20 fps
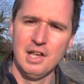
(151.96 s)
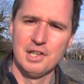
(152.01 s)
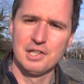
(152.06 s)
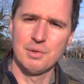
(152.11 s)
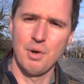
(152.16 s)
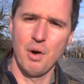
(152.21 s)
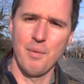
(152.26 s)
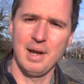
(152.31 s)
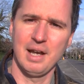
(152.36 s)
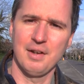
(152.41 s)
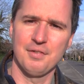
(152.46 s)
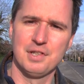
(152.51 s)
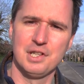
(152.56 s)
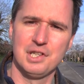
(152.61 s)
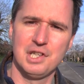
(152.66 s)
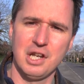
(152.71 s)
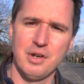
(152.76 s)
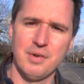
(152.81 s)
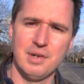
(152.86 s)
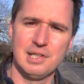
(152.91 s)
So what we have
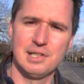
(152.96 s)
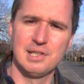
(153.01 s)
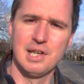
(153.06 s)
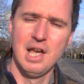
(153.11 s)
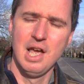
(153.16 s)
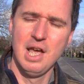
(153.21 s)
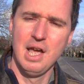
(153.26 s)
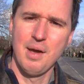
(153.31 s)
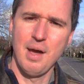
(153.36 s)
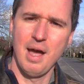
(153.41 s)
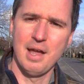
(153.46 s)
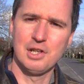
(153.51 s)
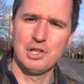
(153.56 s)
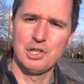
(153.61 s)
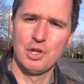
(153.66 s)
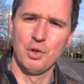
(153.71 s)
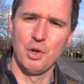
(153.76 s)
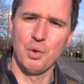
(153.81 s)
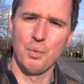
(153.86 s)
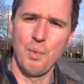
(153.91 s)
to do is
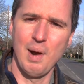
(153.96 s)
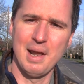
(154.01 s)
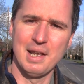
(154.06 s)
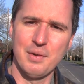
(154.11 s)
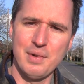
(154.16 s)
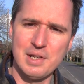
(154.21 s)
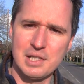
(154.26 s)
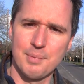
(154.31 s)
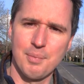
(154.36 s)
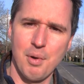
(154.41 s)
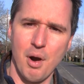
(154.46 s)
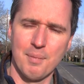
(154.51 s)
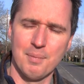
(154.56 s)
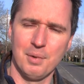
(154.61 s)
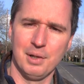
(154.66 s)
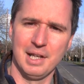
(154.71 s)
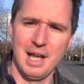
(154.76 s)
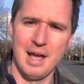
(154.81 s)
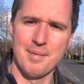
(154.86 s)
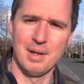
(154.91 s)
ensure that when there is a
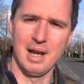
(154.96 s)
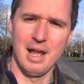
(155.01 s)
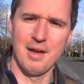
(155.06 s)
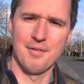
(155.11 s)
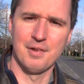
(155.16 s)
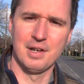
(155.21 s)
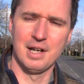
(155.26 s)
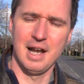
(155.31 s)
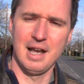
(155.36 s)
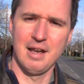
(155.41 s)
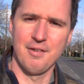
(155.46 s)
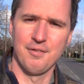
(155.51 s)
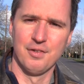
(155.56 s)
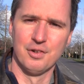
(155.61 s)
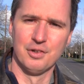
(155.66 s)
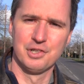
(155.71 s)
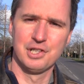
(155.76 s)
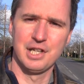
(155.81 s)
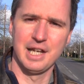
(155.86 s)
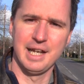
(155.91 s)
problem on the M11 and
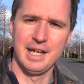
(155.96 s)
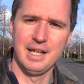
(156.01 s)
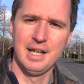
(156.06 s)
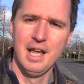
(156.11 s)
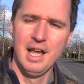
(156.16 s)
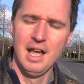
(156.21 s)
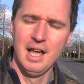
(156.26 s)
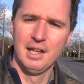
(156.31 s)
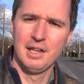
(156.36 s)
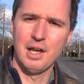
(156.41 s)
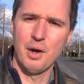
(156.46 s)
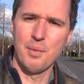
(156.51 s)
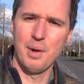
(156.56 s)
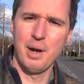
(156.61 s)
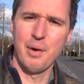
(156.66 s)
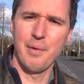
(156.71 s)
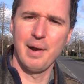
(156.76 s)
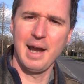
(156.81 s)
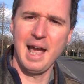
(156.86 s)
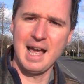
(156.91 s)
A14, that
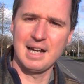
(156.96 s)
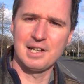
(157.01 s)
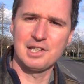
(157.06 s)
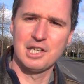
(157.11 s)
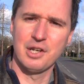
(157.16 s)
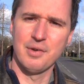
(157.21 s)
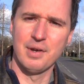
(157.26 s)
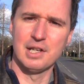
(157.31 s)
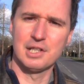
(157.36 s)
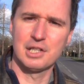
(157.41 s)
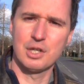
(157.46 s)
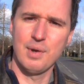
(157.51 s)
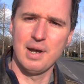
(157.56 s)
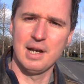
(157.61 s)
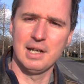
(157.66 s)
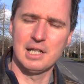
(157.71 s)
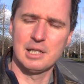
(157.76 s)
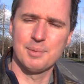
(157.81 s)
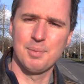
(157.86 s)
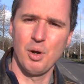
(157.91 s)
we react to it as
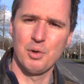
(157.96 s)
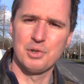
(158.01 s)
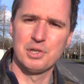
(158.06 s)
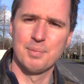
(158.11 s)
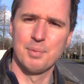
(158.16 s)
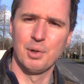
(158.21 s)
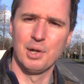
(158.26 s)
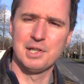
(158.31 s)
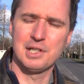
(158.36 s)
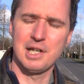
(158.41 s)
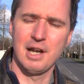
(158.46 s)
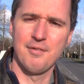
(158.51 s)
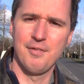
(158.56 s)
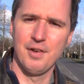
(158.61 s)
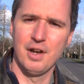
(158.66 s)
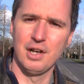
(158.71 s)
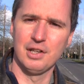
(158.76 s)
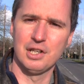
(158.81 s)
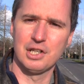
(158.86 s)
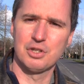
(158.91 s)
quickly as possible and
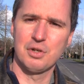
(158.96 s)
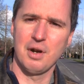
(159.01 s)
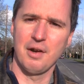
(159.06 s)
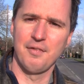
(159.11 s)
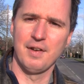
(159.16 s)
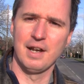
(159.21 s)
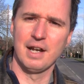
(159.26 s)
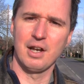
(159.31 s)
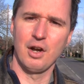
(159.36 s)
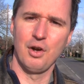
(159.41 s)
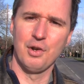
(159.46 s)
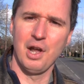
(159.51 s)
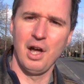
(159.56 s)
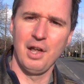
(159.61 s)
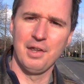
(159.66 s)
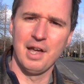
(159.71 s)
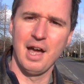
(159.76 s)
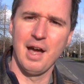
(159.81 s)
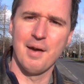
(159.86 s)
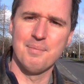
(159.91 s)
divert the traffic on
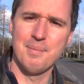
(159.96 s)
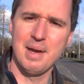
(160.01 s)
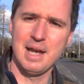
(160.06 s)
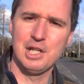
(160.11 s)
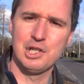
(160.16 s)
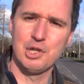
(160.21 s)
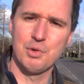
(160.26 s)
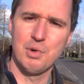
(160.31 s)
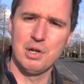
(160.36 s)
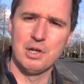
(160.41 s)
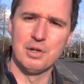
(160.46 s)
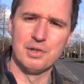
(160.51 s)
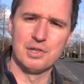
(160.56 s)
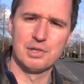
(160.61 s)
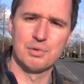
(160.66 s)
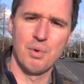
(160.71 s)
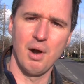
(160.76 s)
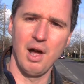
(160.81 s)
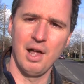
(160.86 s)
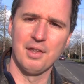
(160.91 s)
other major
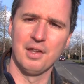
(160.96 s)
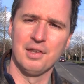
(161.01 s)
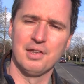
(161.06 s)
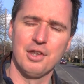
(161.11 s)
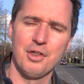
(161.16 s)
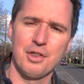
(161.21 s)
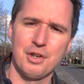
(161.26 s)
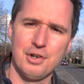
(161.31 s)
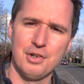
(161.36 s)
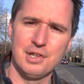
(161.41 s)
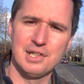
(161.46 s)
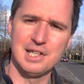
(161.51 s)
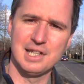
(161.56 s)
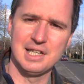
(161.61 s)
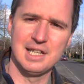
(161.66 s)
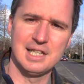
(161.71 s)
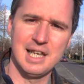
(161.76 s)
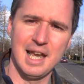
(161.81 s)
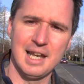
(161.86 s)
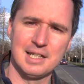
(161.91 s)
routes rather than through the
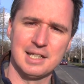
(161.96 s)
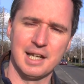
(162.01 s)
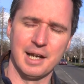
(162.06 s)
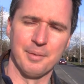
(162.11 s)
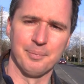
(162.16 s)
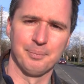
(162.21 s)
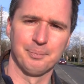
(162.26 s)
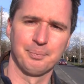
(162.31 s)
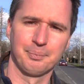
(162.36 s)
city centre.